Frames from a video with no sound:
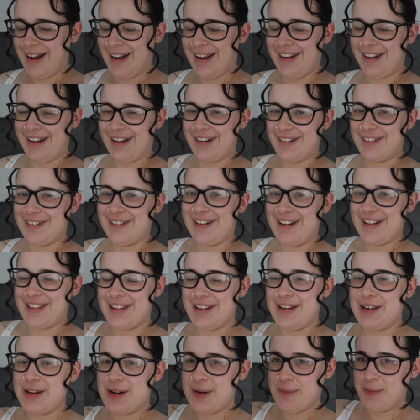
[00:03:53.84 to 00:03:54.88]
Hello, I
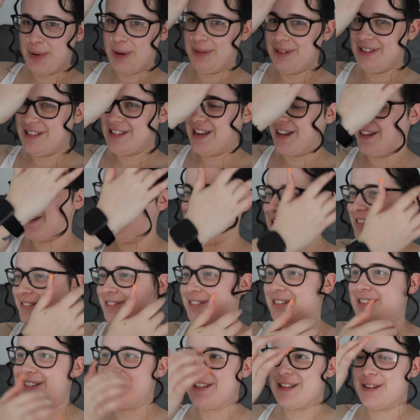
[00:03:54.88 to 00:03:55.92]
think you can probably tell the
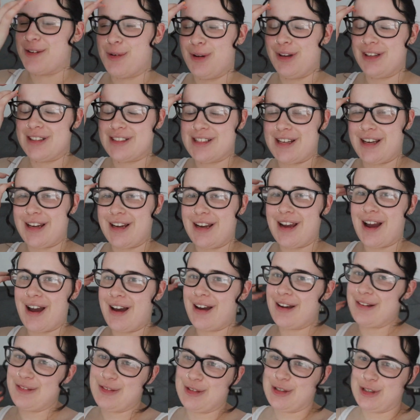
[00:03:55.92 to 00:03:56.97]
difference in quality.
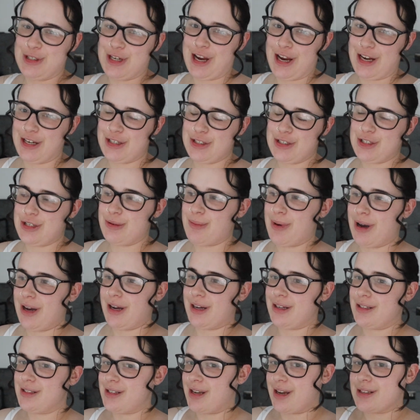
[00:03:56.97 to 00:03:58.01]
I've just changed to
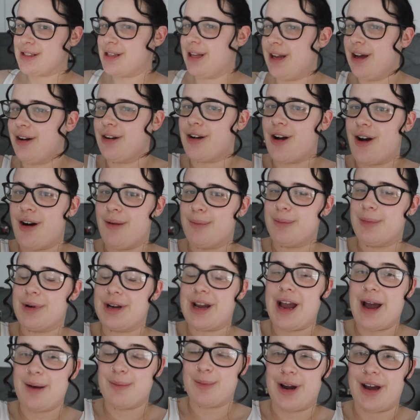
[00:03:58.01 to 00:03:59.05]
my D S L R cam
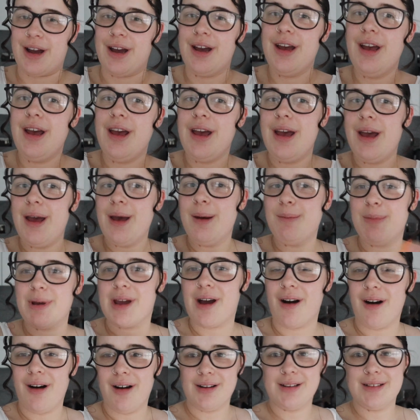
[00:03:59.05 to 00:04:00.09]
camera
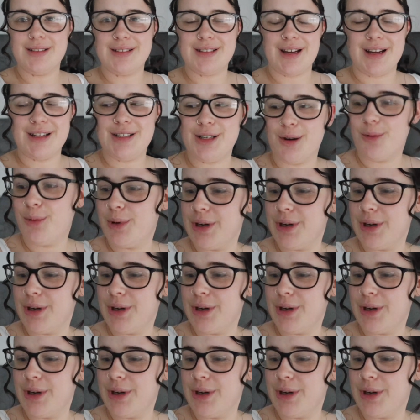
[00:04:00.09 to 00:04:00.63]
because I don't